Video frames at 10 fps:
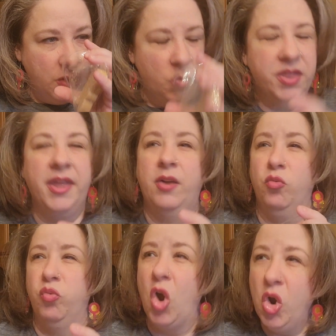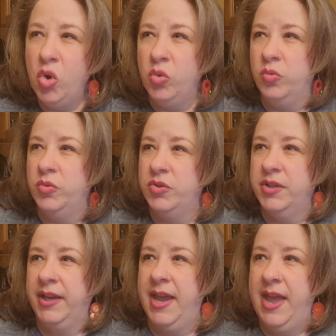with like rose,
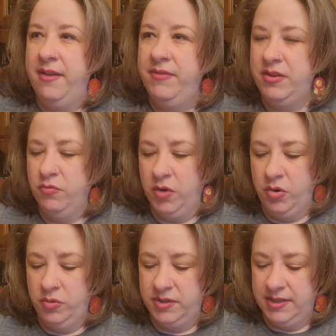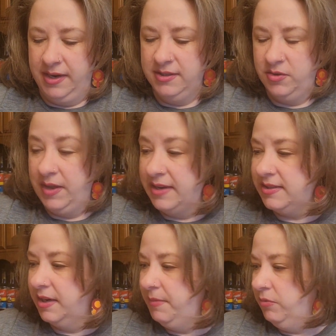like a heavy rose scent. So
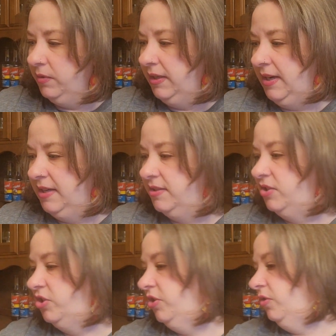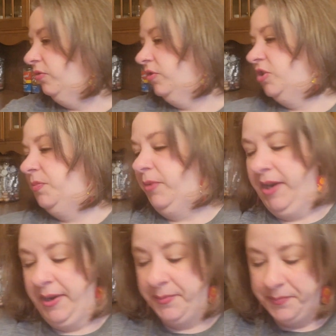that's going to be really nice too for
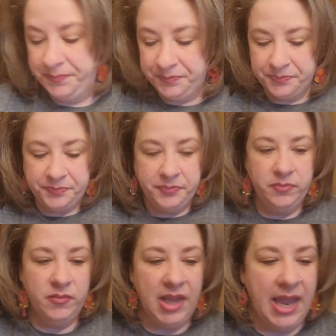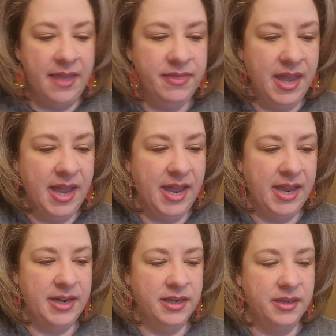spring. And
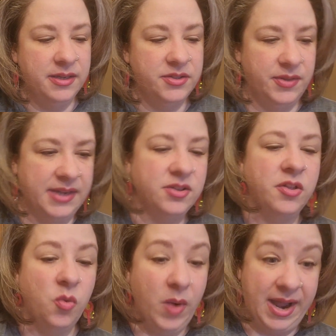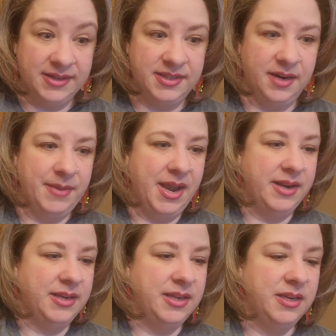then, so that's all the wax that I'm
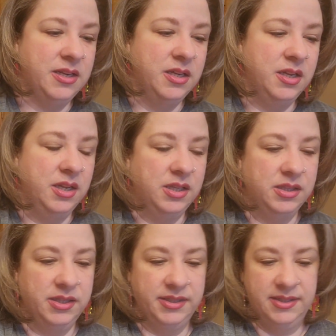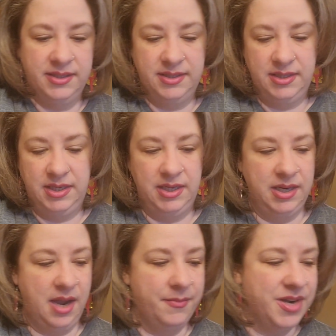adding in. Let's
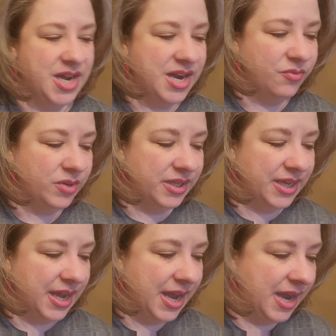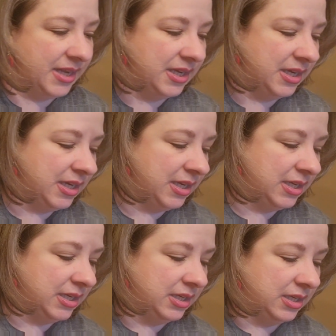see. I'm not really adding,